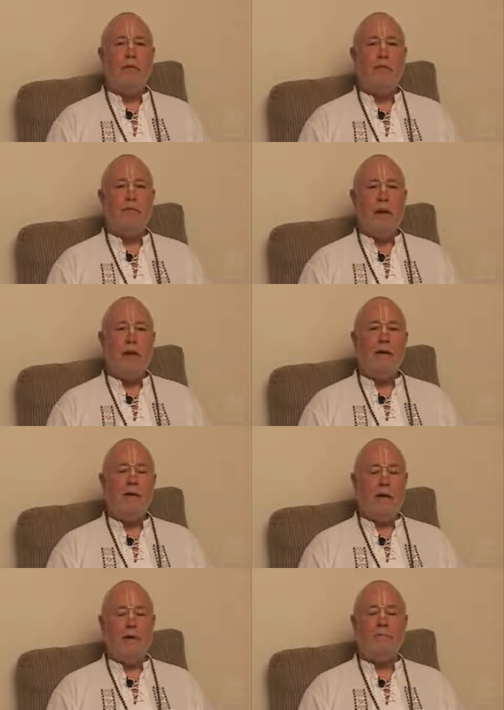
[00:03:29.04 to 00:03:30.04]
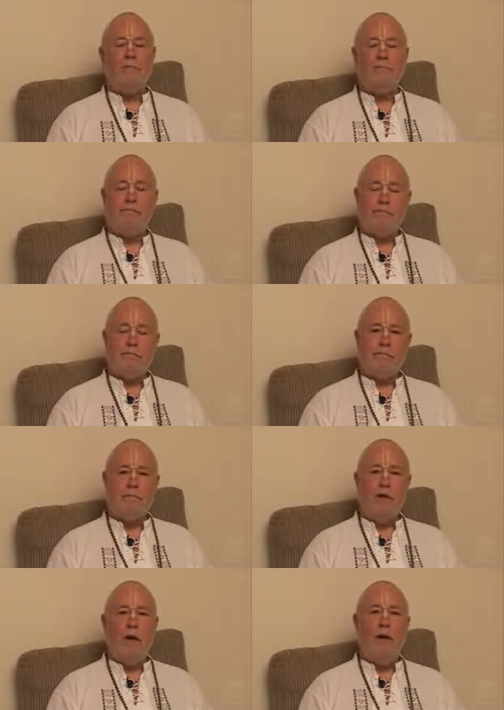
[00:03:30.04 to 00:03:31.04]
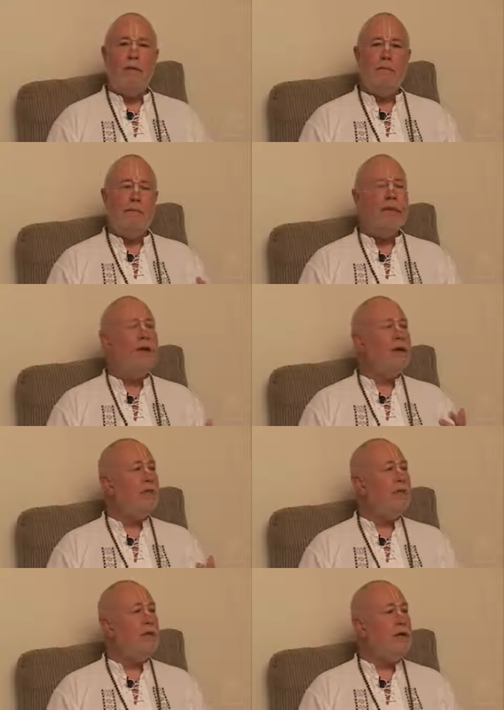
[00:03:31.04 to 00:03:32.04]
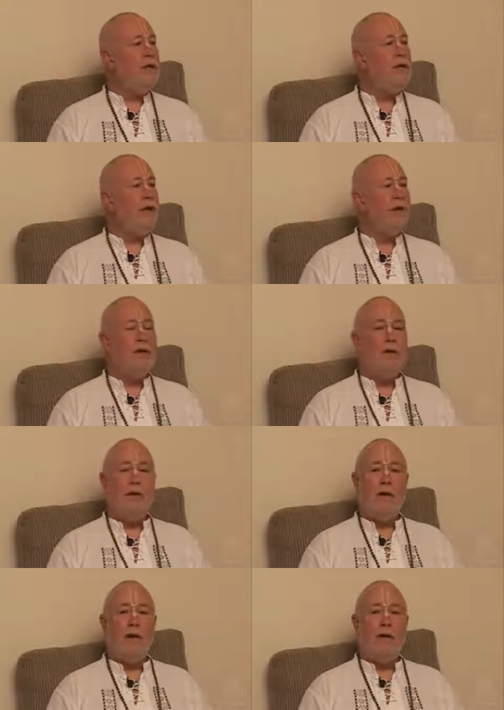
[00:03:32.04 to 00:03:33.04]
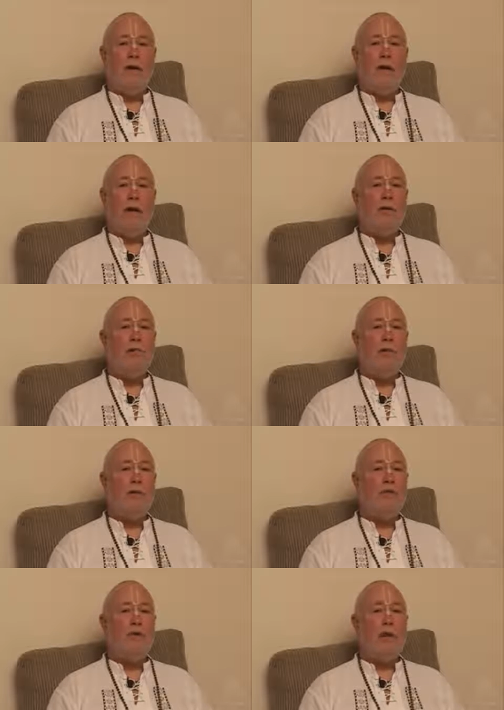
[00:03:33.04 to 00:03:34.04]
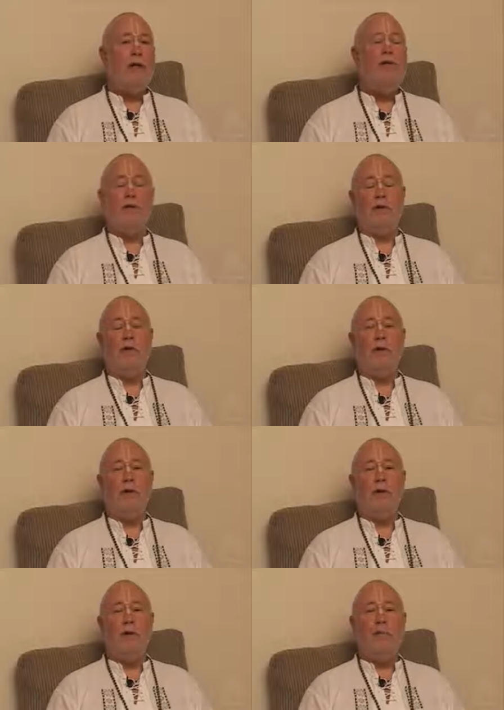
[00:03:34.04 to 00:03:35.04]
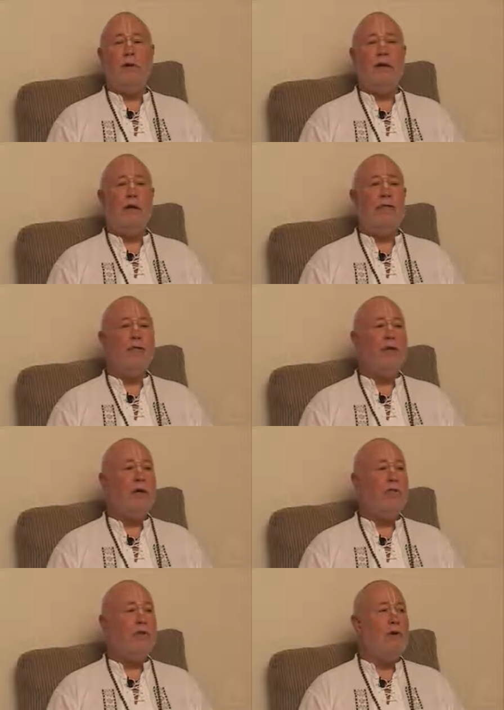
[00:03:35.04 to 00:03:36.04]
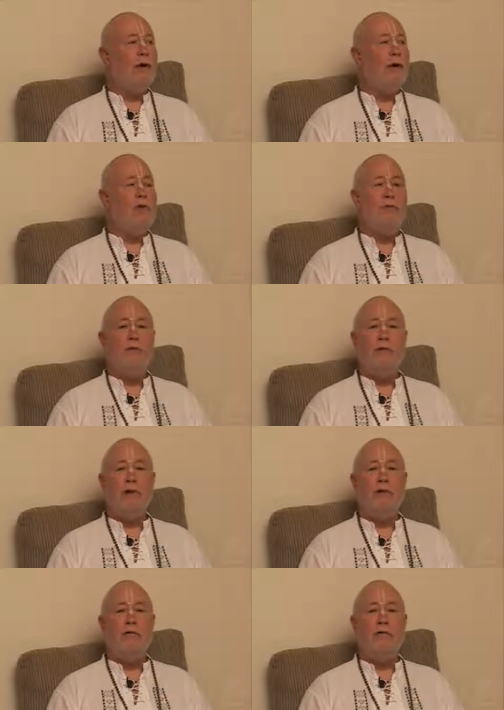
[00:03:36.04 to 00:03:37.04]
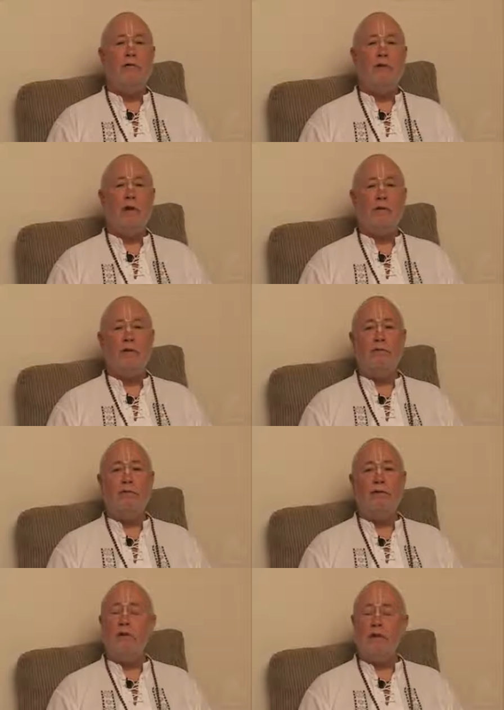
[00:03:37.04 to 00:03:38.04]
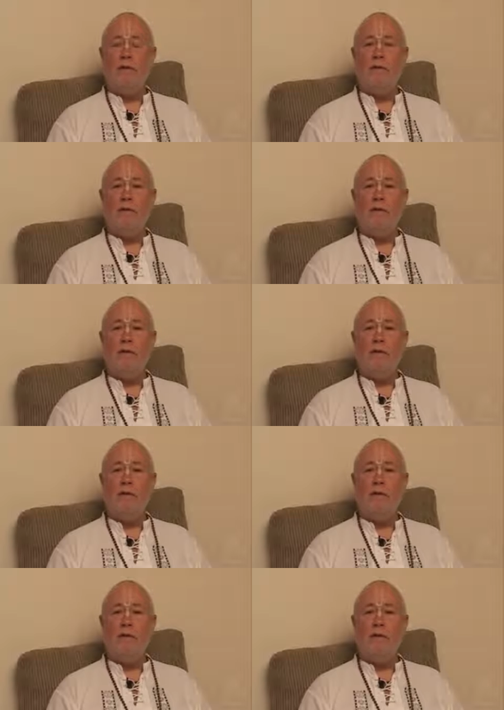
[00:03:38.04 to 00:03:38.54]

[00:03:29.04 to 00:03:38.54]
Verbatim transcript: who speculate on the meaning of this teaching. And they drive themselves crazy. They give themselves all kinds of negative thoughts and feelings